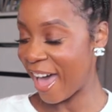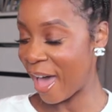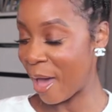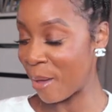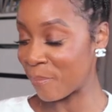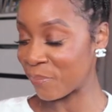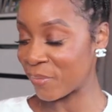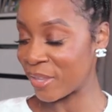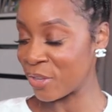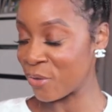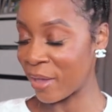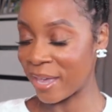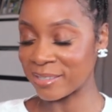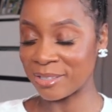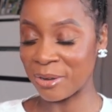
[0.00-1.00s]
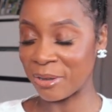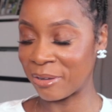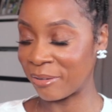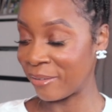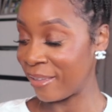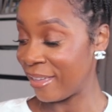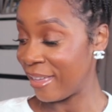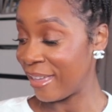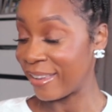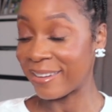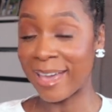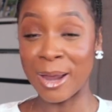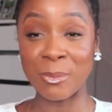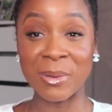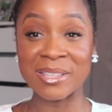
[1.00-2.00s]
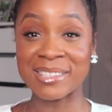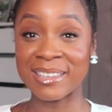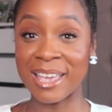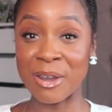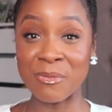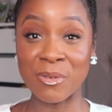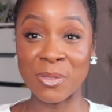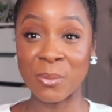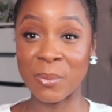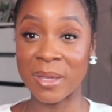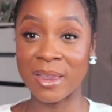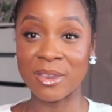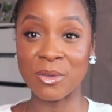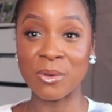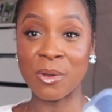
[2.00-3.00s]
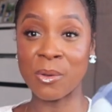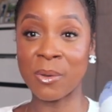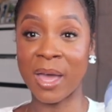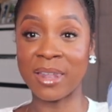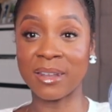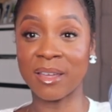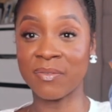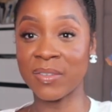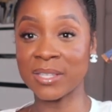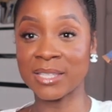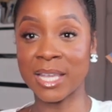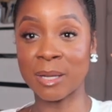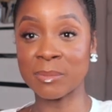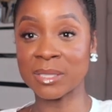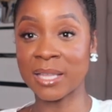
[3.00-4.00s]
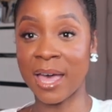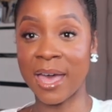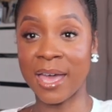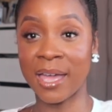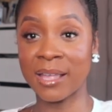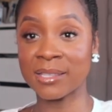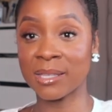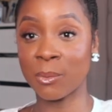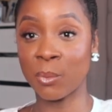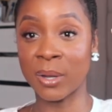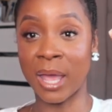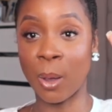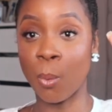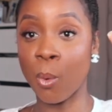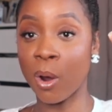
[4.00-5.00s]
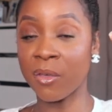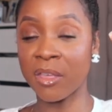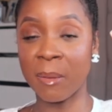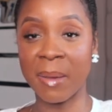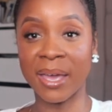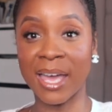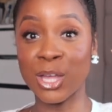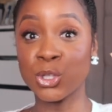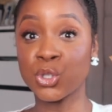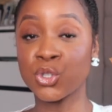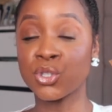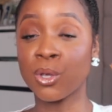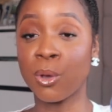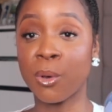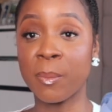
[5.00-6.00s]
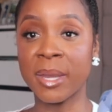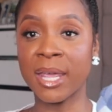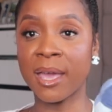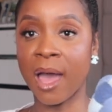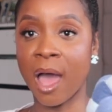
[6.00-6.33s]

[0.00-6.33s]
um, you guys know Nine West again for the win. You know I love these denim slides. When I wore them, I got so many